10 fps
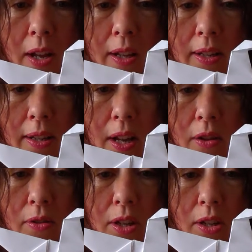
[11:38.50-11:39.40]

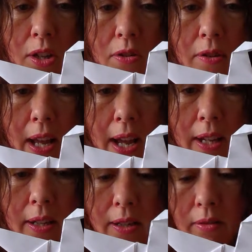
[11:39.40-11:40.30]
So to do
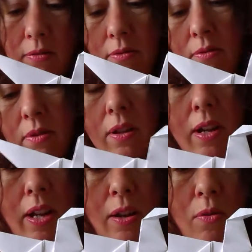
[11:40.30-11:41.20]
that,
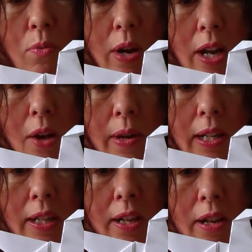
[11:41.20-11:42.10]
we're
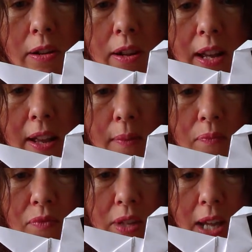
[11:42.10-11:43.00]
going to
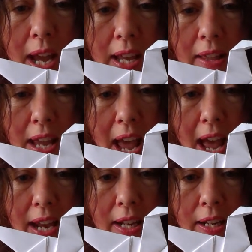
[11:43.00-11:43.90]
take the
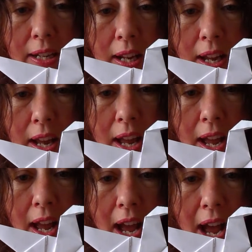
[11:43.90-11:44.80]
end
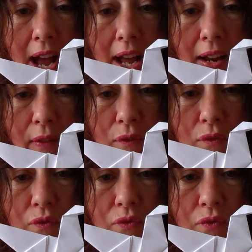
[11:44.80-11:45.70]
and
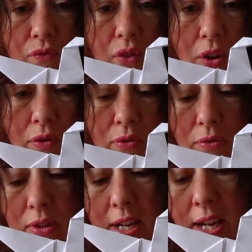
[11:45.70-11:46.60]

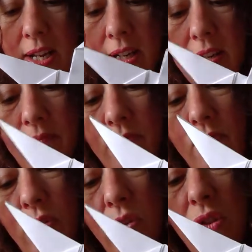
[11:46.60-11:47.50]
fold it
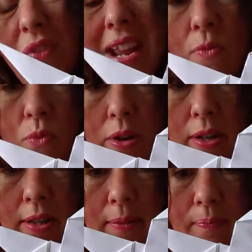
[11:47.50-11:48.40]
sort of
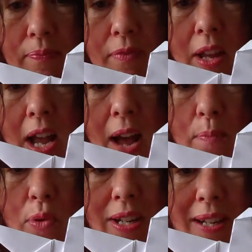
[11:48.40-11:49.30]
inwards and
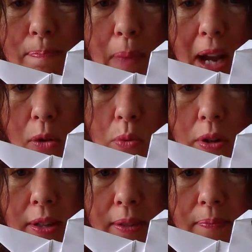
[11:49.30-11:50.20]
pointing
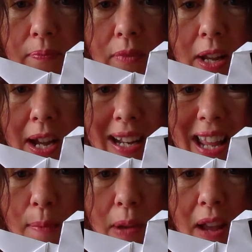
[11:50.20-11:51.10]
backwards and
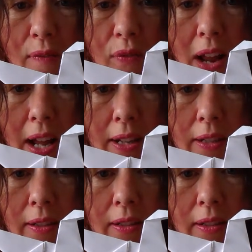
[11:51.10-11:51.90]
keeping it flat.